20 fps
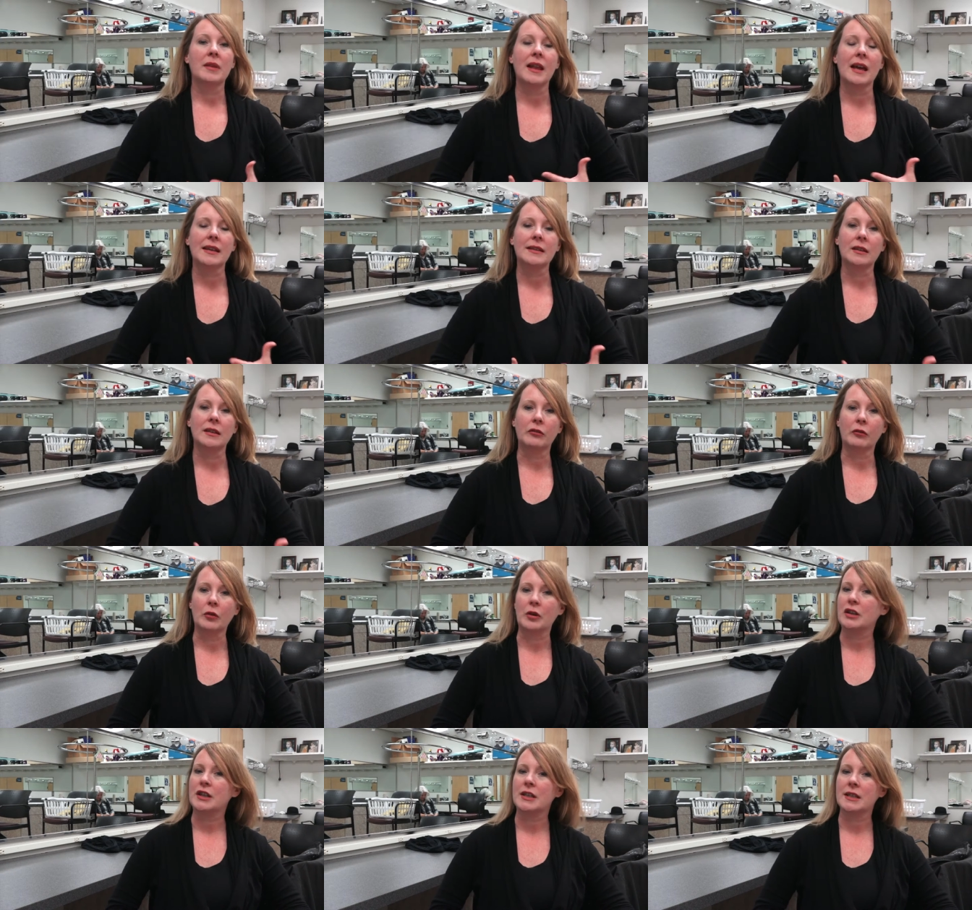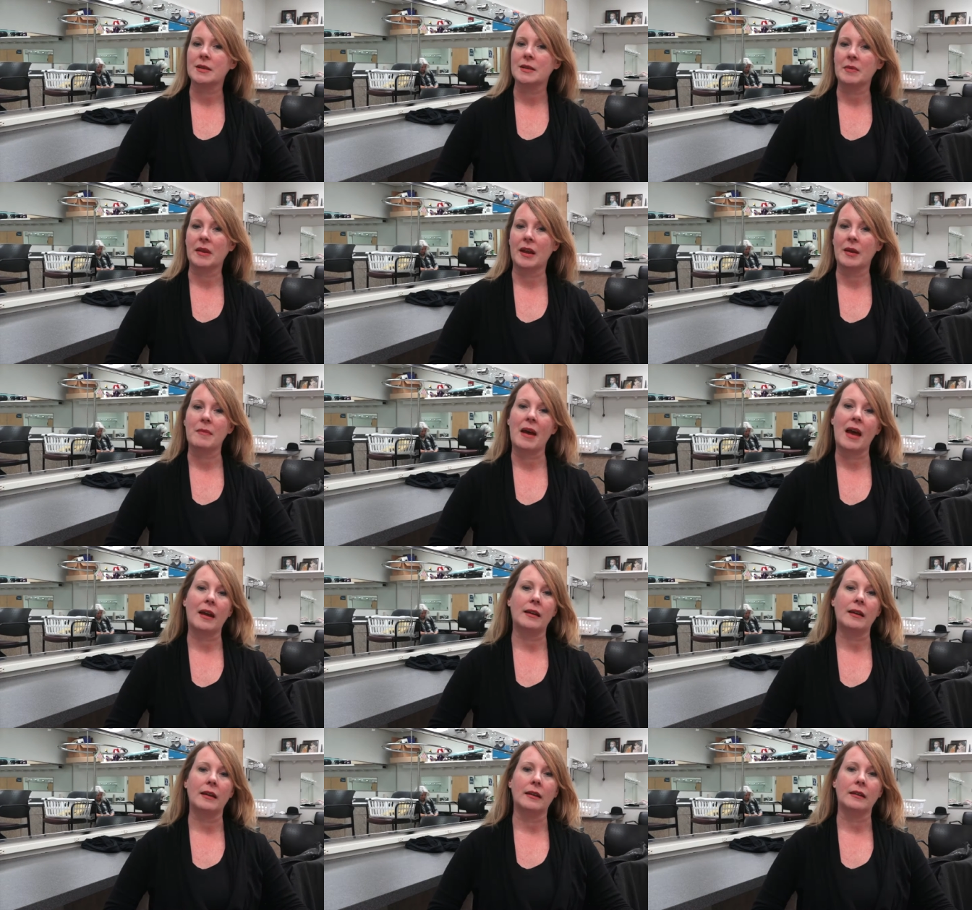blessed fortune to play
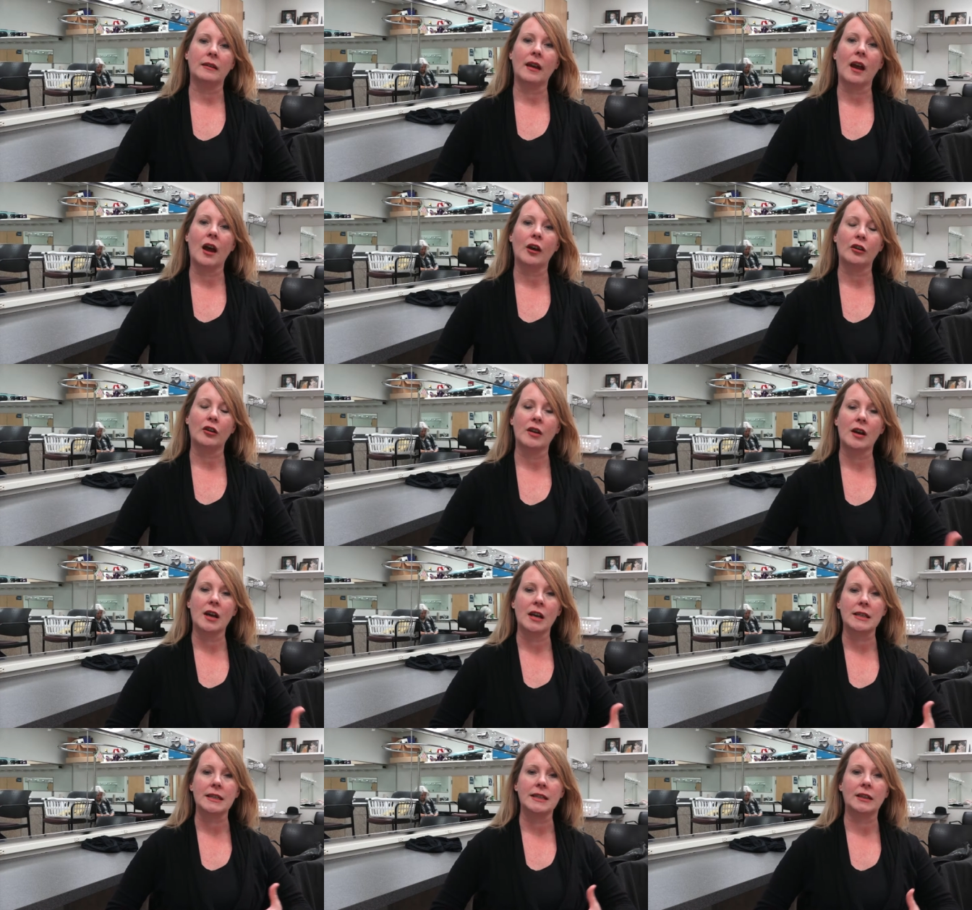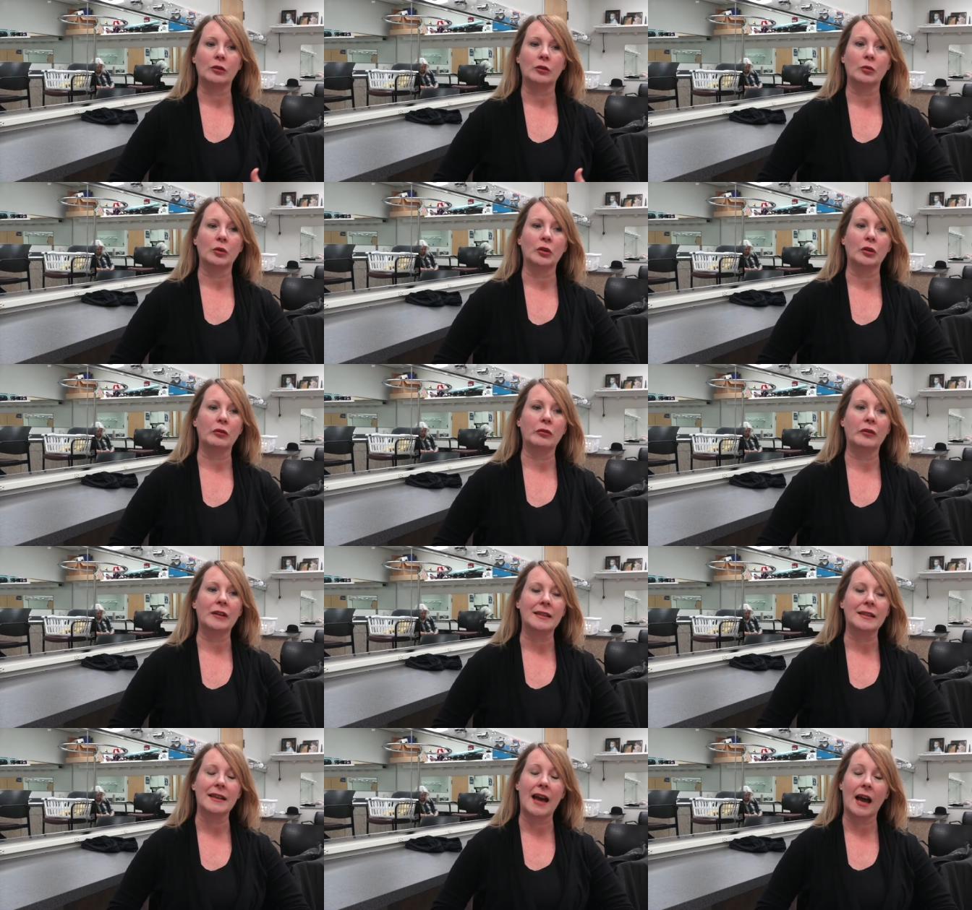Maggie in Cat on a Hot Tin
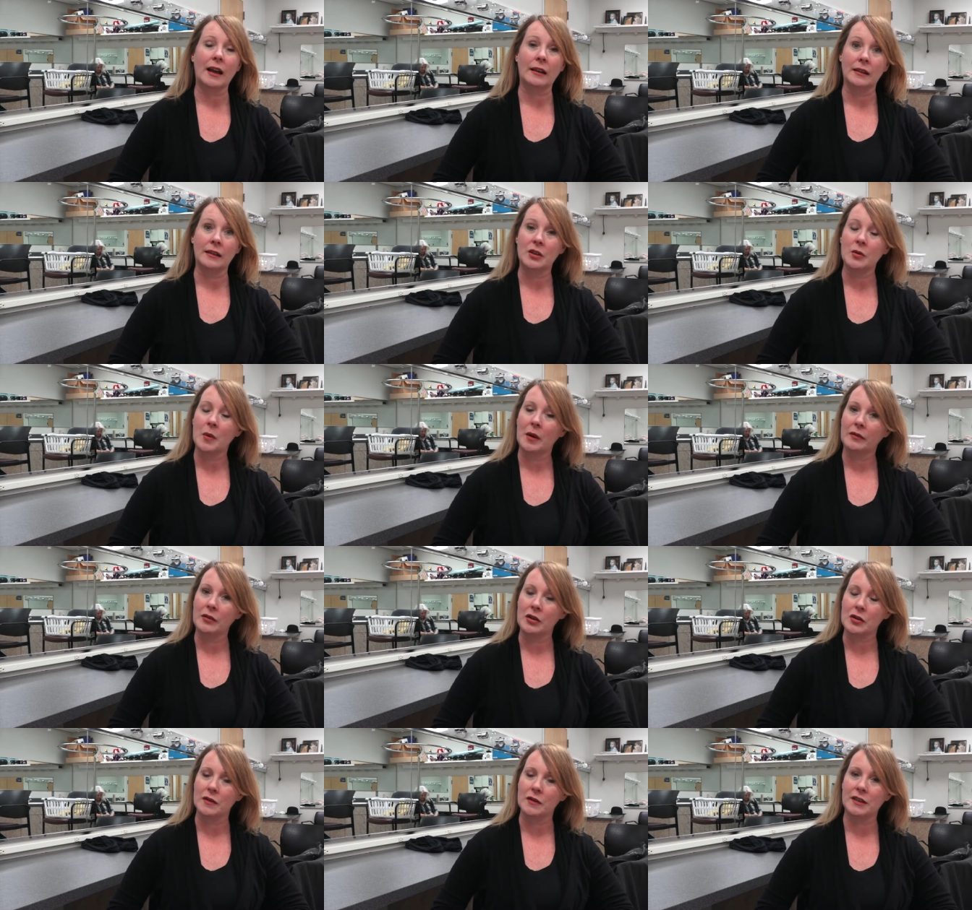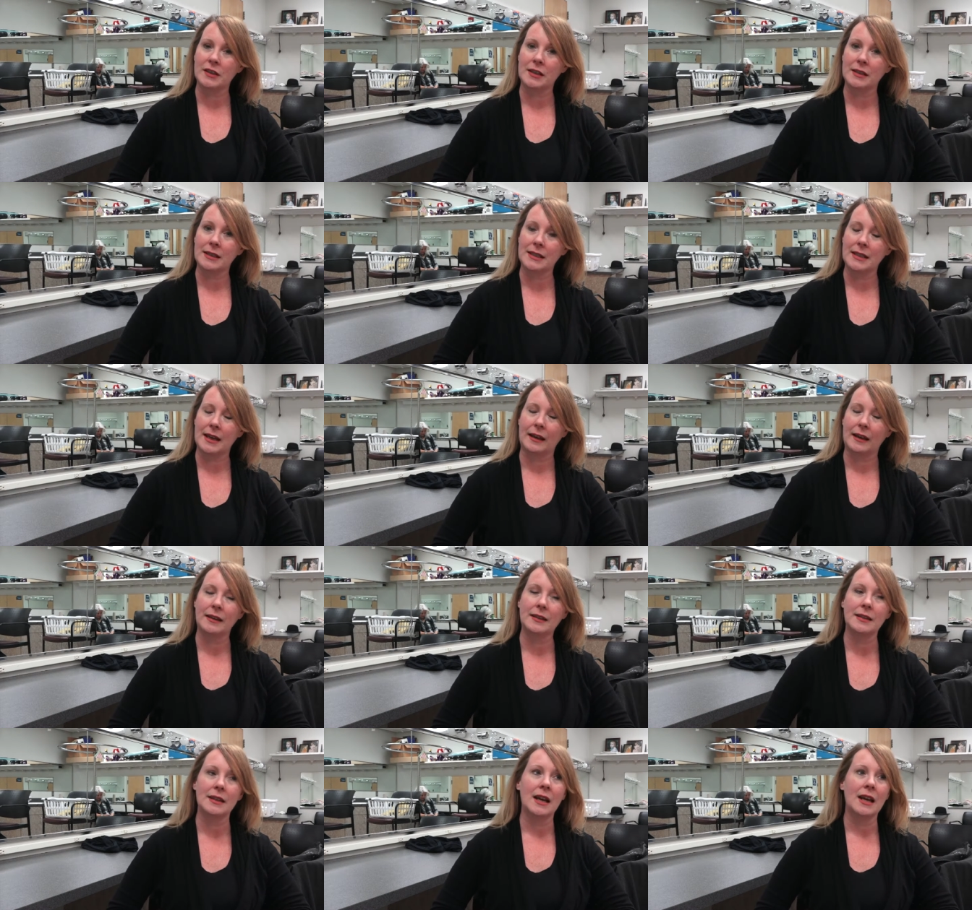Roof exactly 12 years to the date,
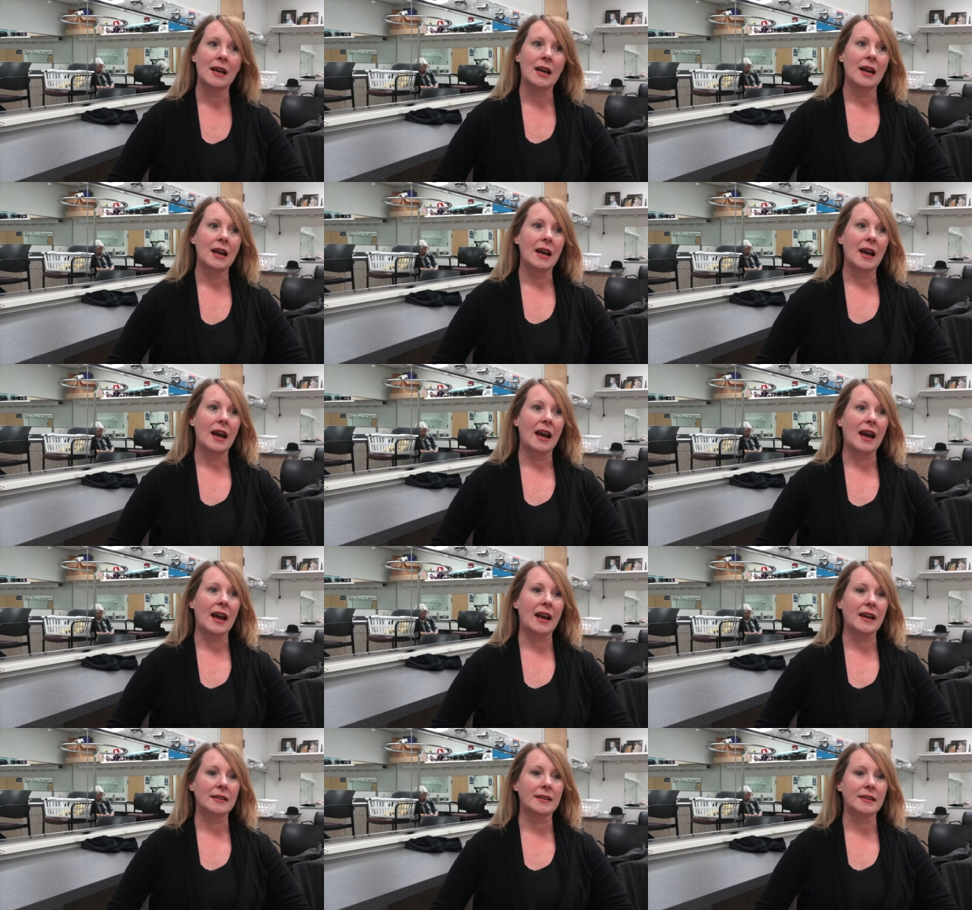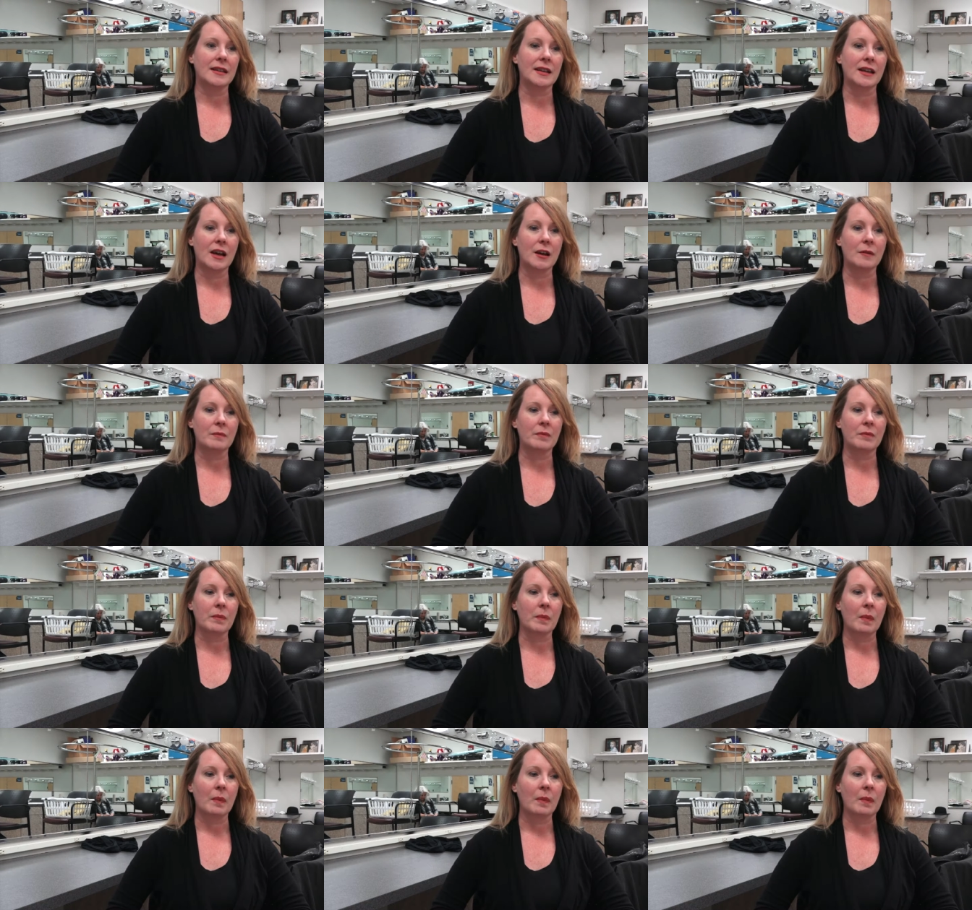and um,